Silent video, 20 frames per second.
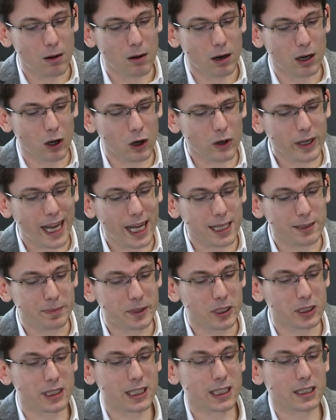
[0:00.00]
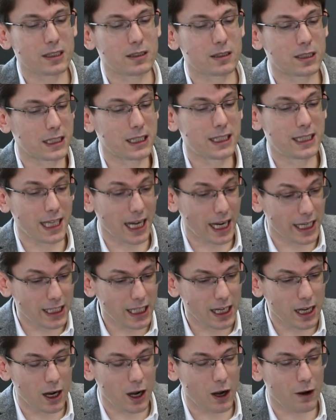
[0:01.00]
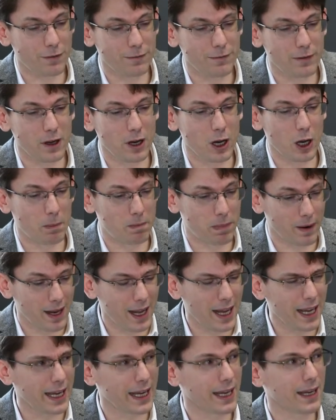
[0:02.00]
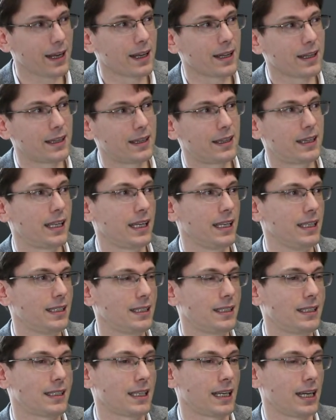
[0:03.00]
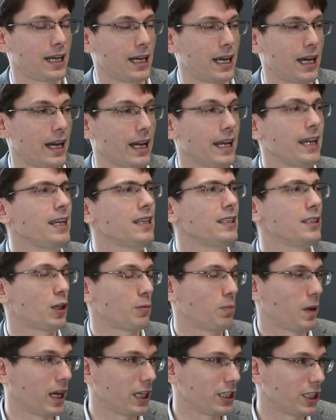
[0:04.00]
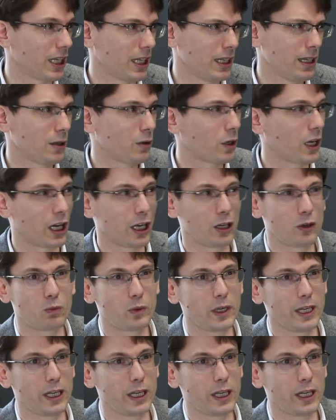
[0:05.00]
Lokad pioneered the idea of applying this in supply chain, and